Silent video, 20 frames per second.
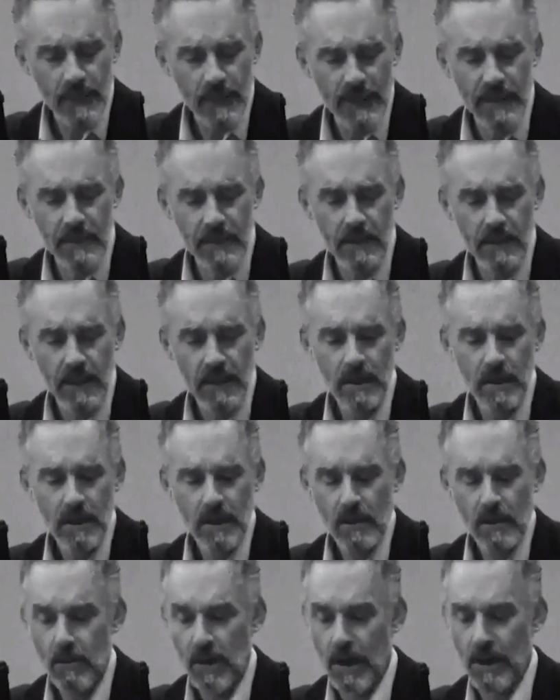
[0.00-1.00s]

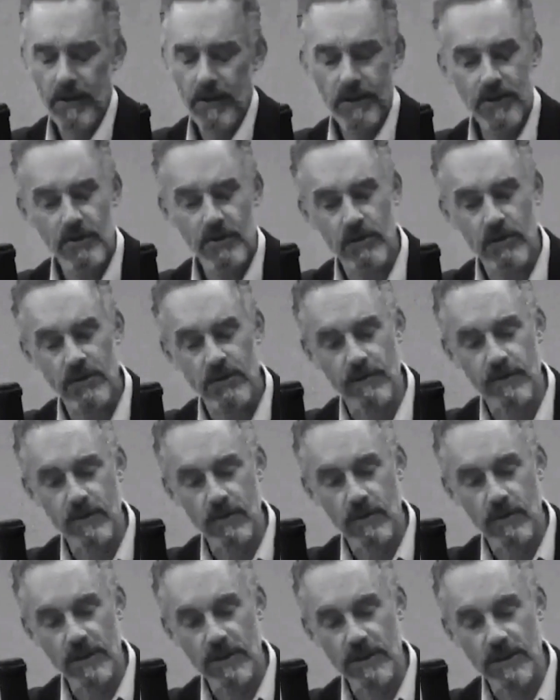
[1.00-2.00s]
the sorts of
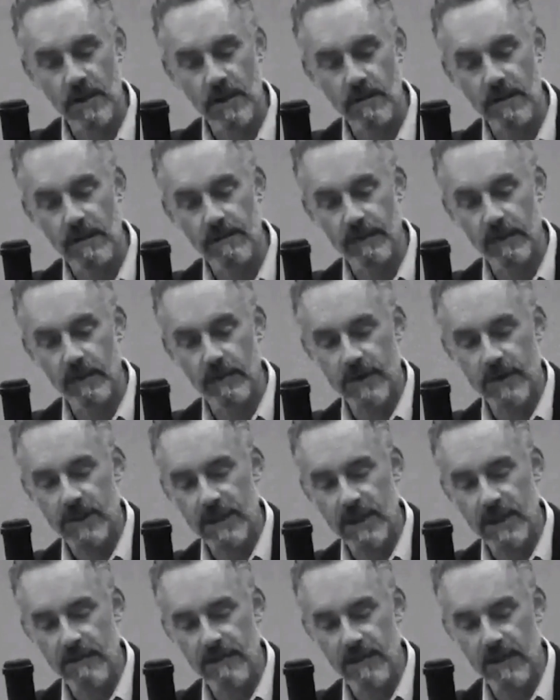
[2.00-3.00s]
stories that are
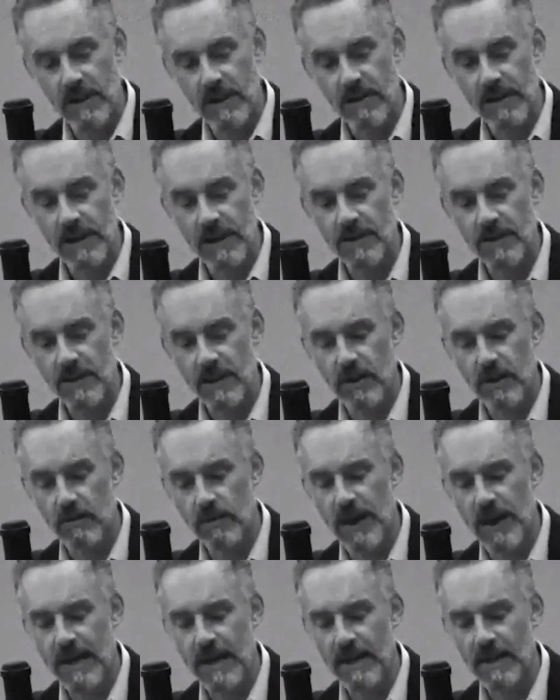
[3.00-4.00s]
influencing even the things that you're
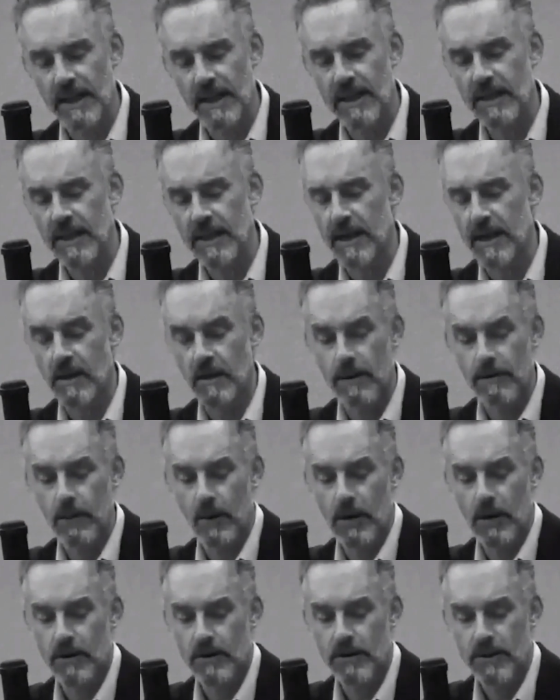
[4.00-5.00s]
writing, like in the Harry
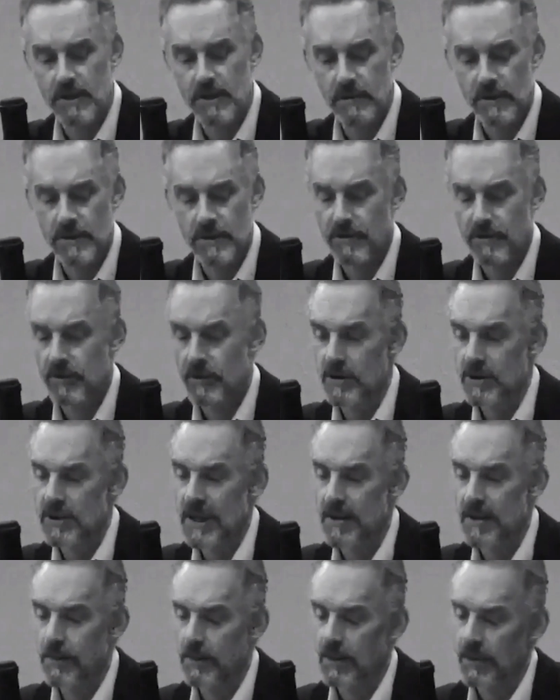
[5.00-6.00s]
Potter series, for
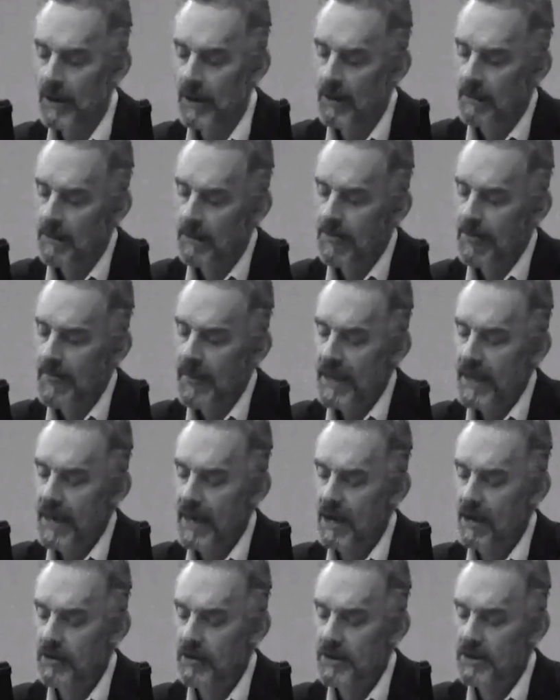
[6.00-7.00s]
example.
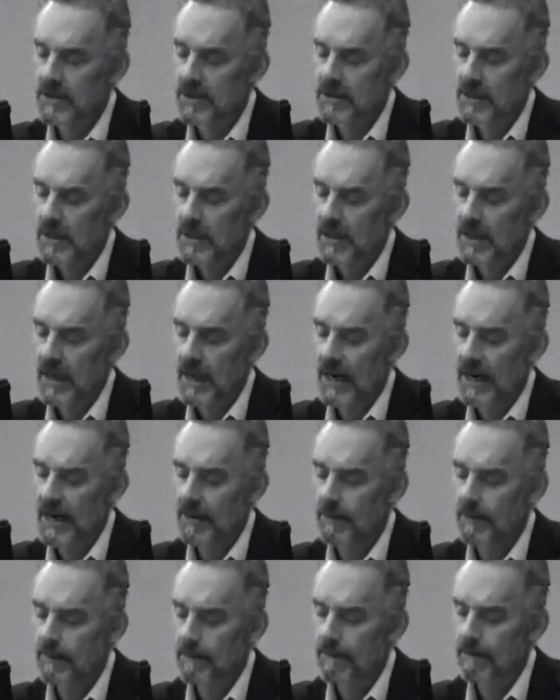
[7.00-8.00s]
Harry's
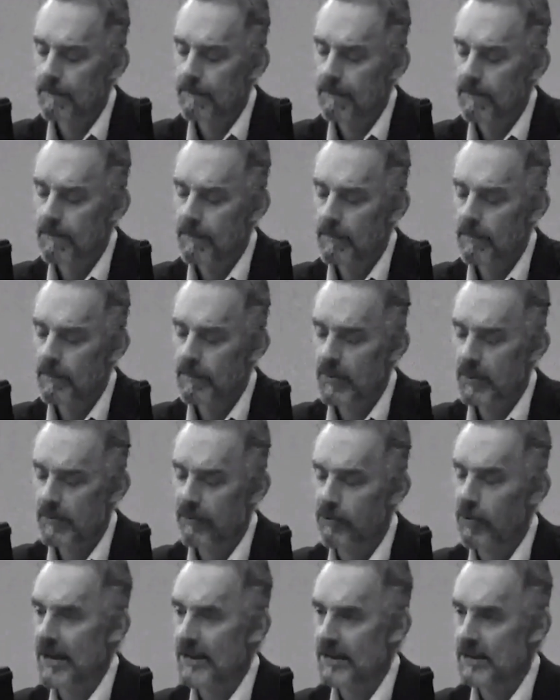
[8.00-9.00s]

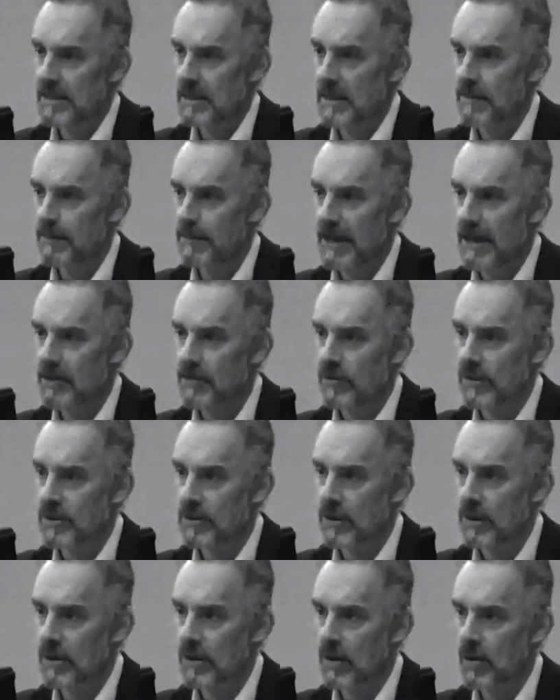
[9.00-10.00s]
friends and compatriots
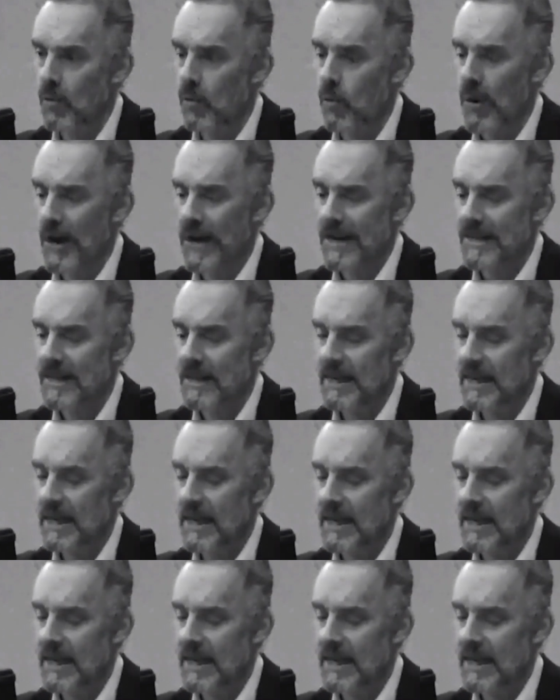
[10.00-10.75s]
are quite